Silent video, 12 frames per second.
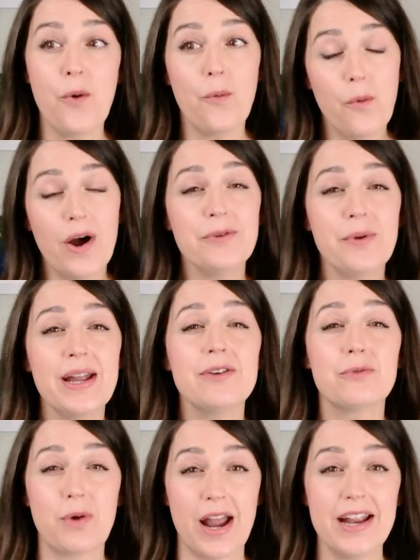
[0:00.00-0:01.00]
One way to
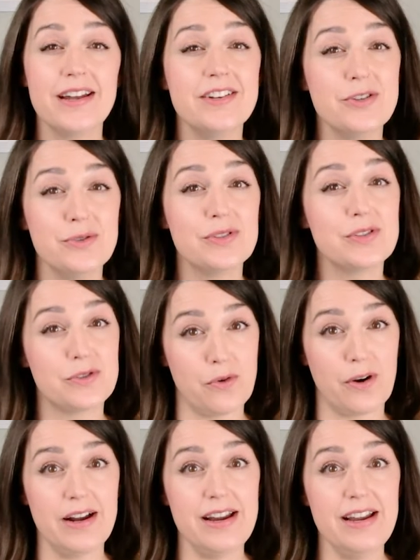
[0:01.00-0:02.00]
write a new
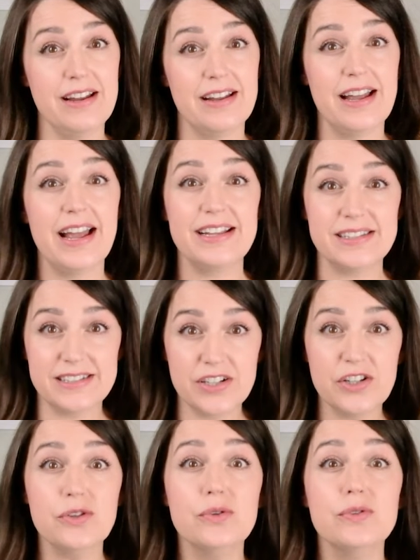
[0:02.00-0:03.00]
story is to
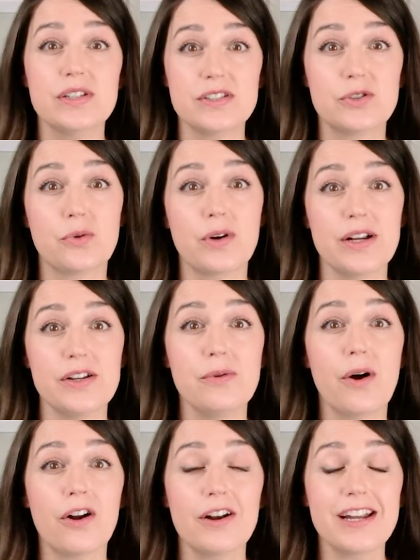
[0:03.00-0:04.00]
use a story you
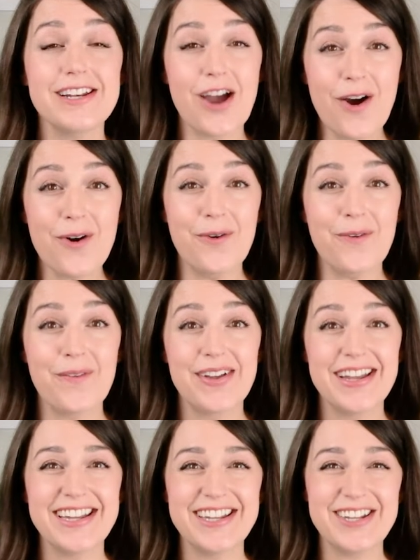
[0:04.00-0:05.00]
already know.
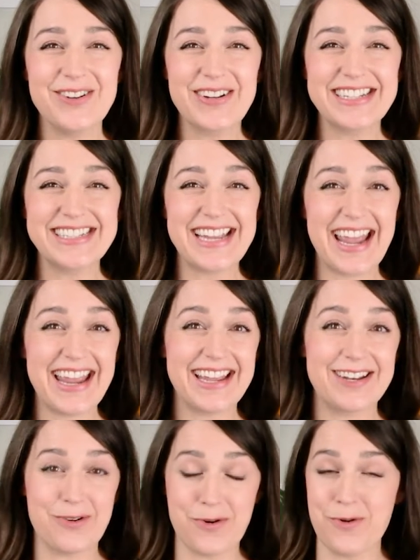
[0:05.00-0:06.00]
You can take
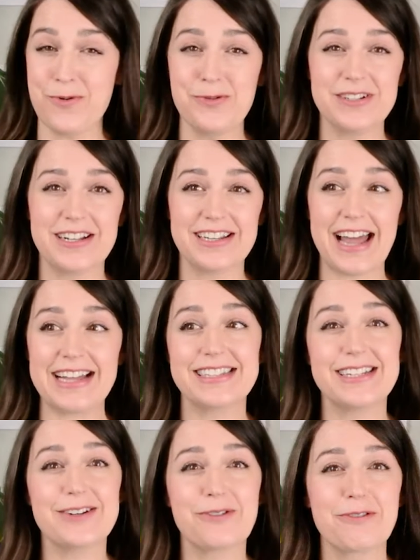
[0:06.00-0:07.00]
an old,
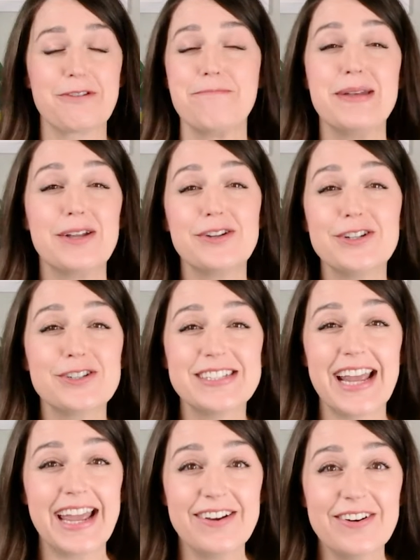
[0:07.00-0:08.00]
classic, or familiar
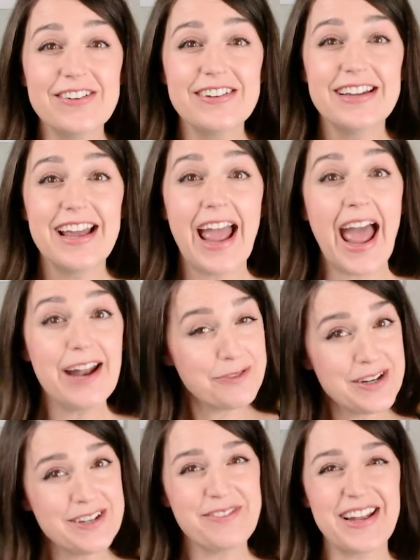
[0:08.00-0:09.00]
tale and
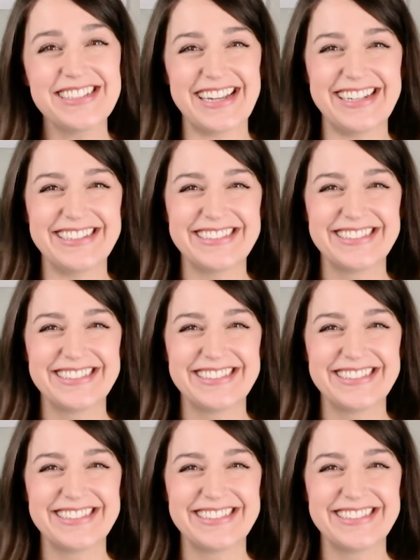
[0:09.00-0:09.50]
reinvent it.